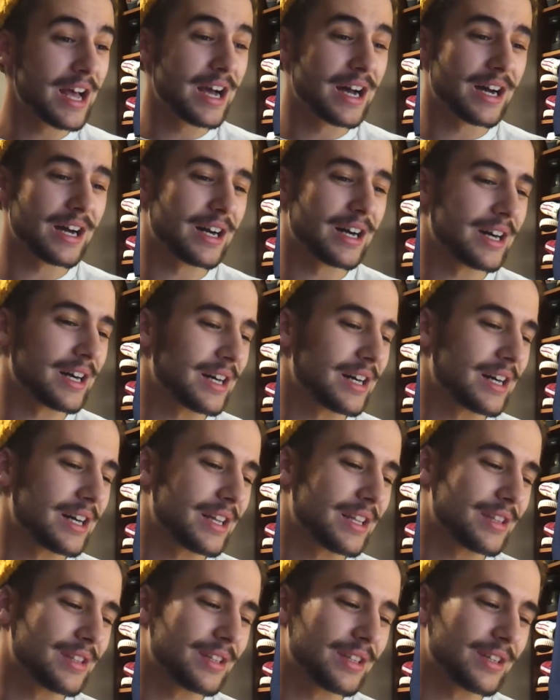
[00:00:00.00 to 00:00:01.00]
Uh,
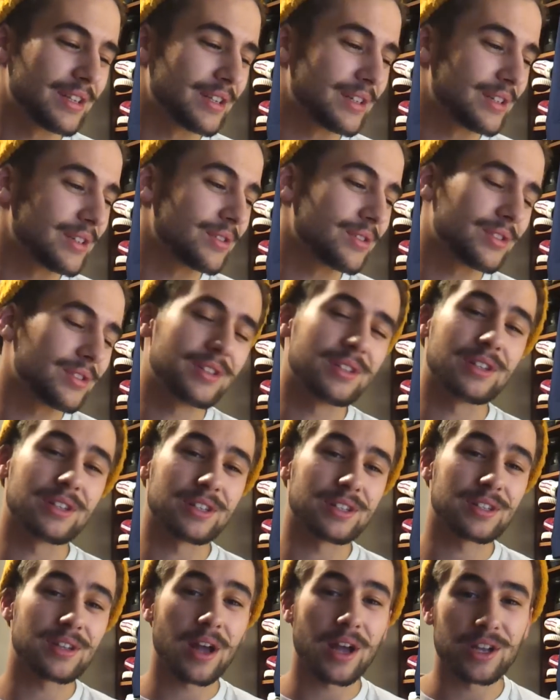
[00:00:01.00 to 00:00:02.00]
there's the
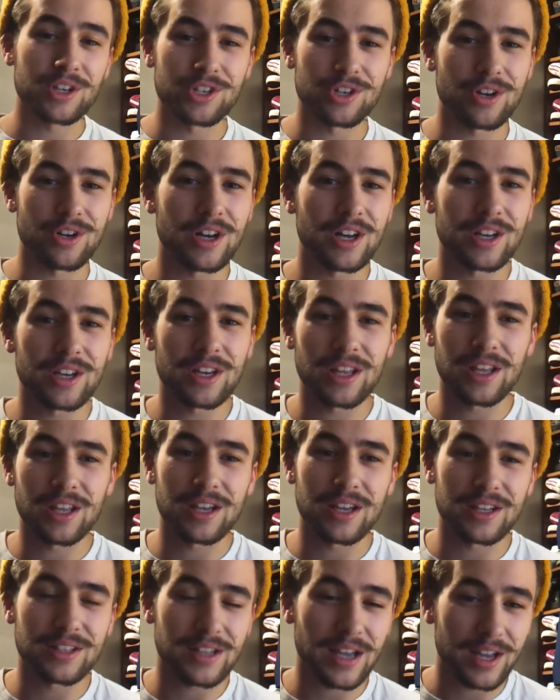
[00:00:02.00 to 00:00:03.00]
Sky John, he
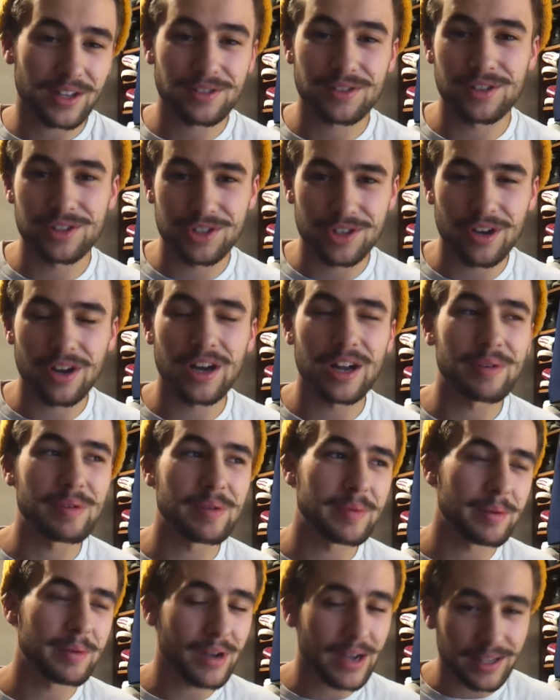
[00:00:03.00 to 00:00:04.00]
has Ask the John where
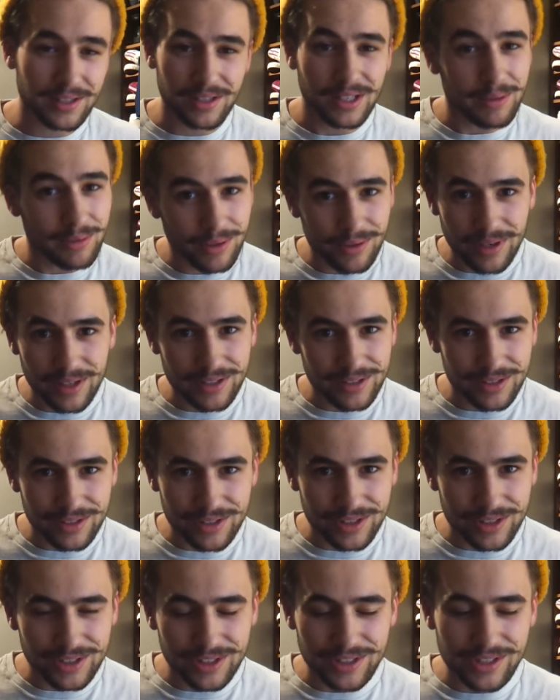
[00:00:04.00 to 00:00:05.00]
people ask him
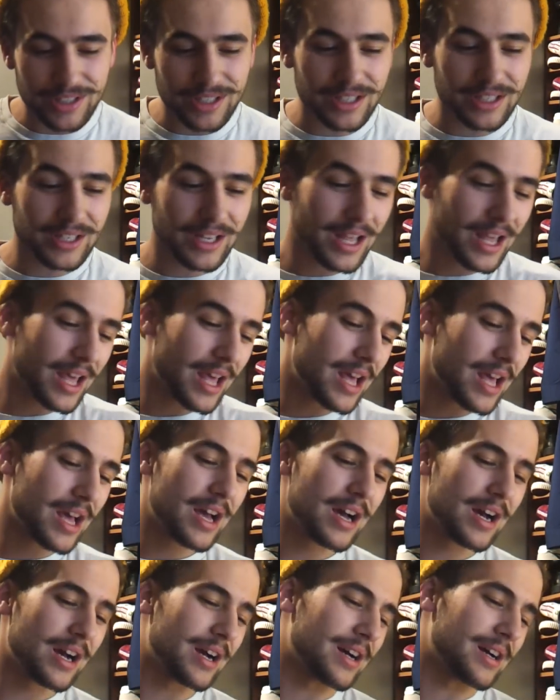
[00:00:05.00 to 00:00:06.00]
questions and shit.
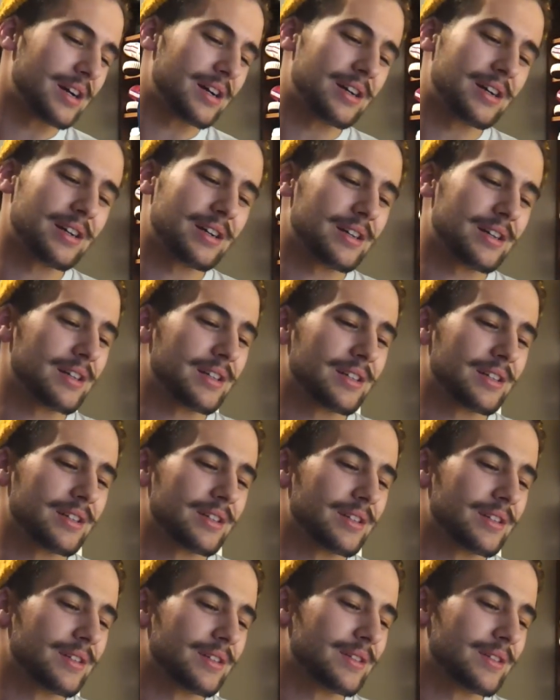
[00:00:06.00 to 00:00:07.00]

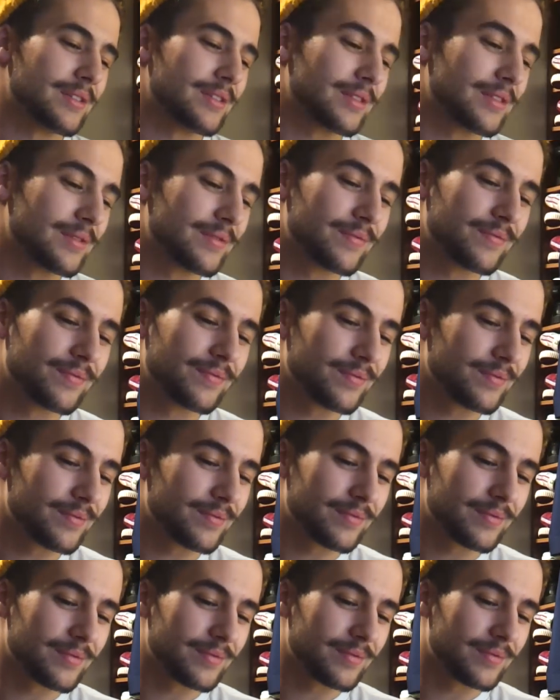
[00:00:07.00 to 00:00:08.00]
Uh,
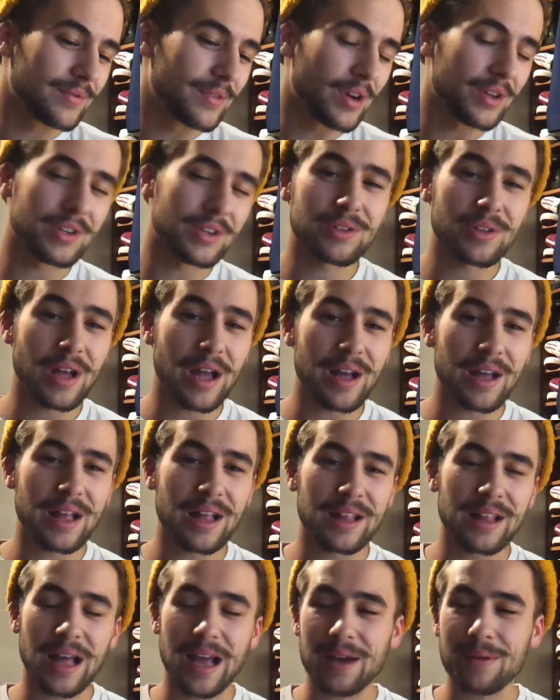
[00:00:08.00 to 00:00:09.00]
I just,
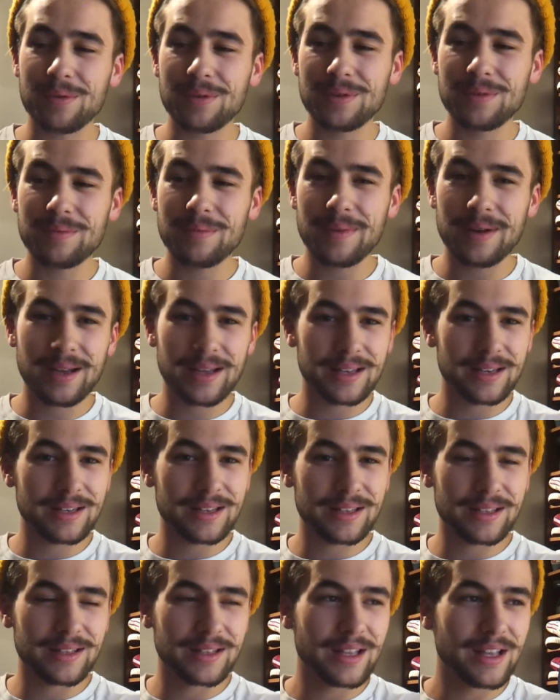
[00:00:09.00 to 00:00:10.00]
I, I wouldn't
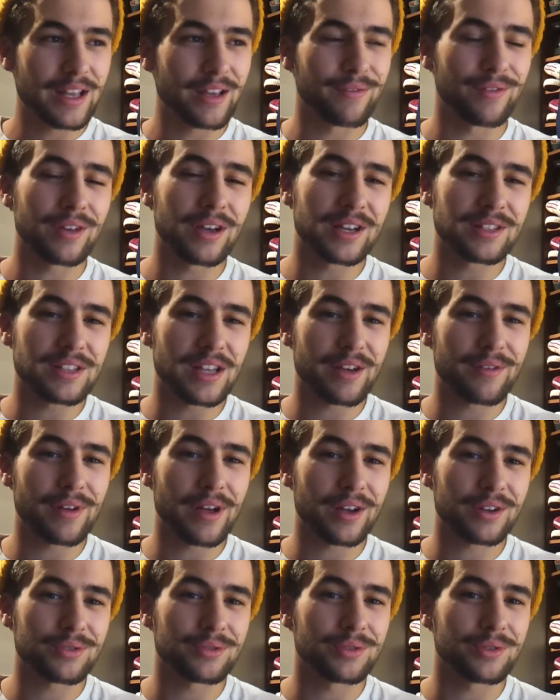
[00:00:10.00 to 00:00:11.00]
mind if you guys have
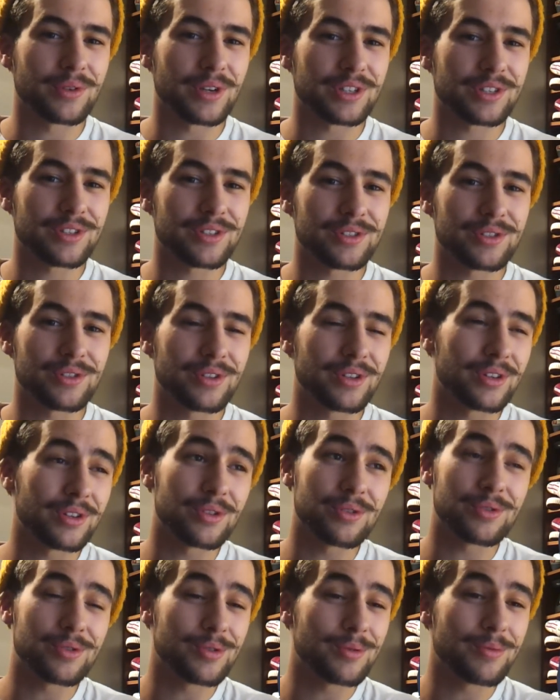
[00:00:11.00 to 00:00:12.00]
actual questions, you can
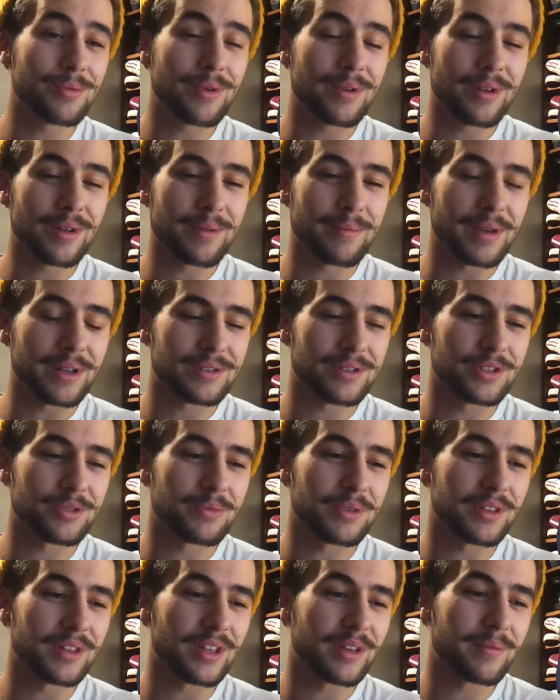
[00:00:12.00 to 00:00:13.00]
YouTube message
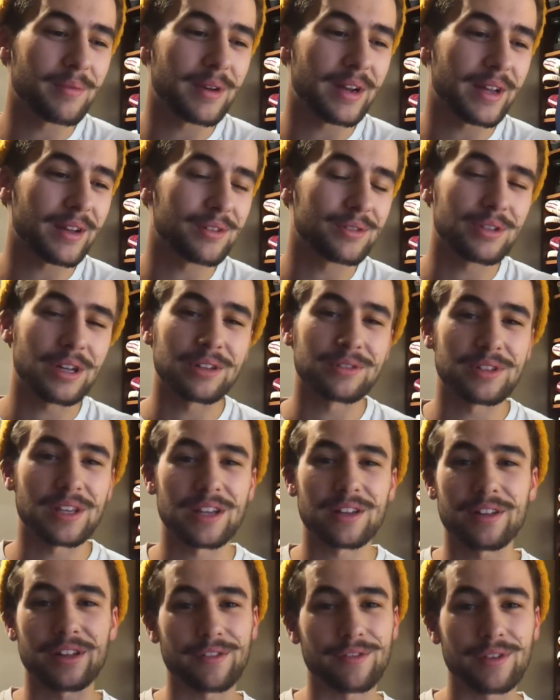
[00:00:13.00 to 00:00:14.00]
me them and I'll
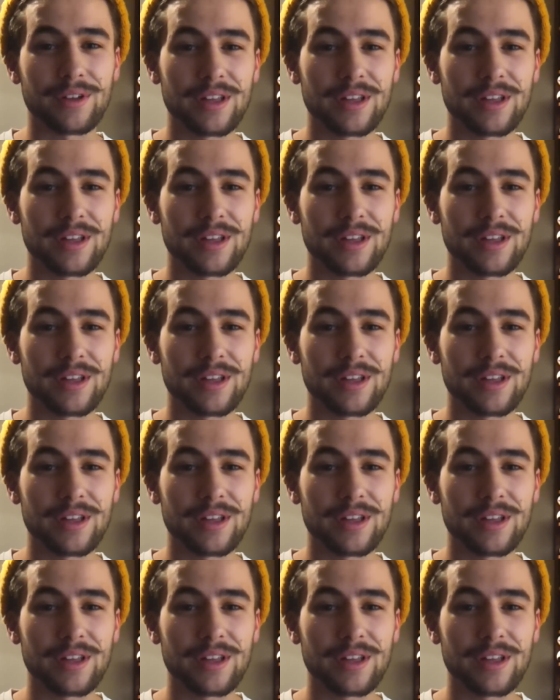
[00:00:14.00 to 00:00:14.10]
take like